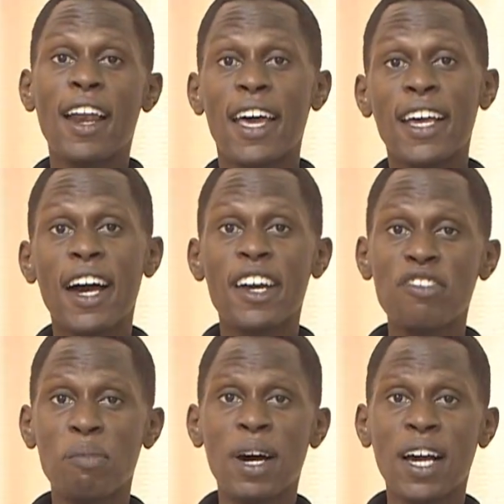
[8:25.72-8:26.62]
like a
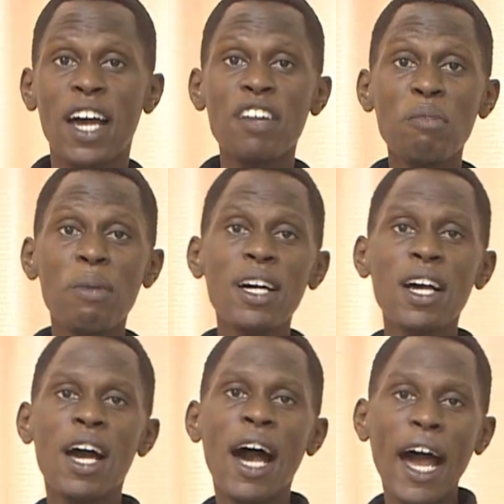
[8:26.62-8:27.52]
riverbank. A riverbank
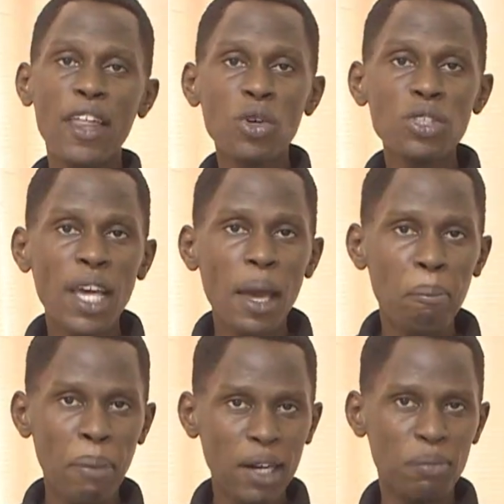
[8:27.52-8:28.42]
are those
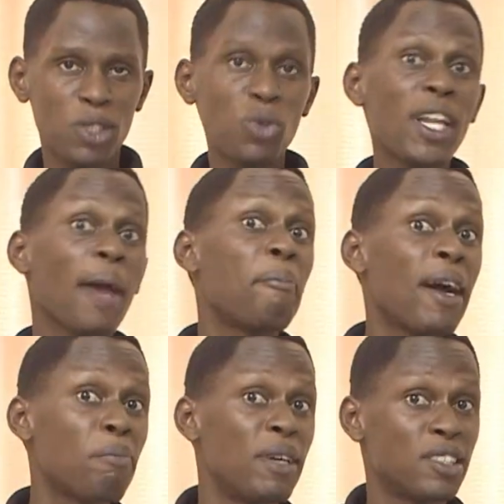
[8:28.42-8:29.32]
embankments. What are
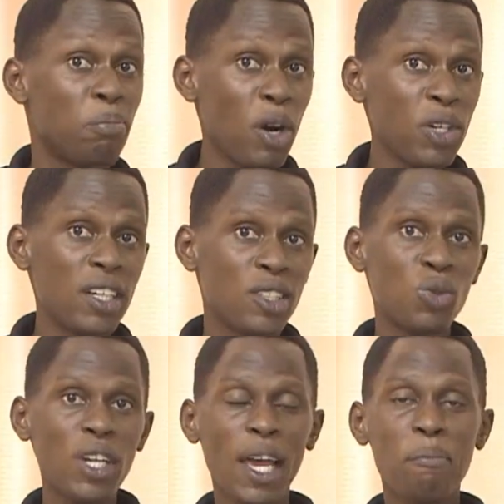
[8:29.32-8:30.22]
embankments? Boundaries.
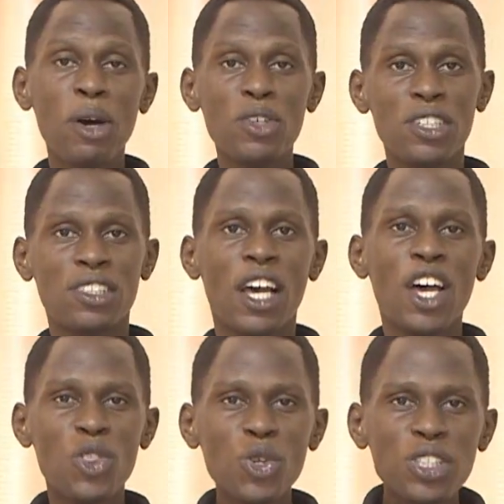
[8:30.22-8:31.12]
What are boundaries?
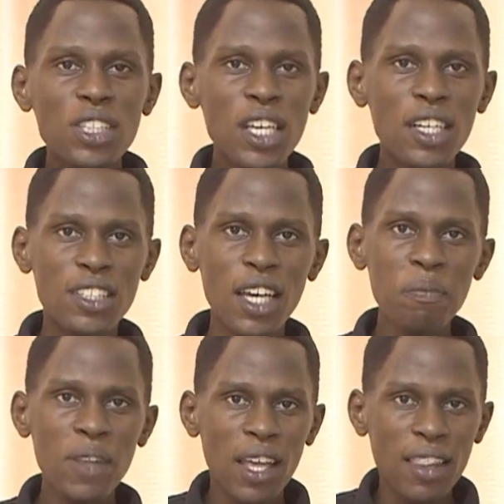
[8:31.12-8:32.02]
Those things
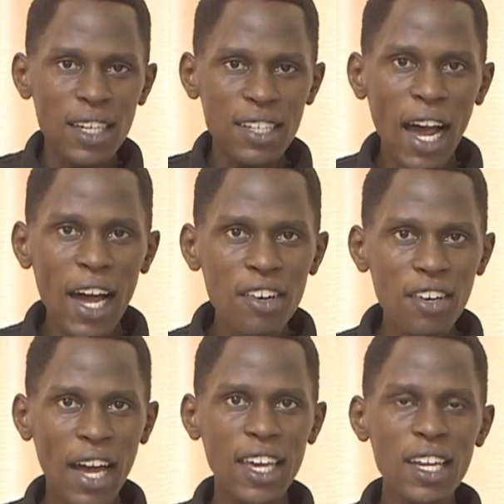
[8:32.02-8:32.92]
that are
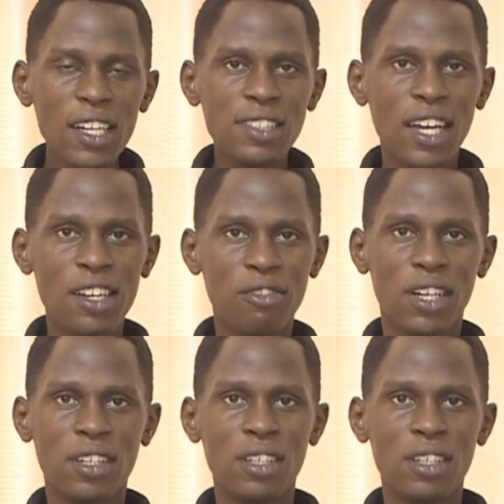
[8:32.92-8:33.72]
against a river.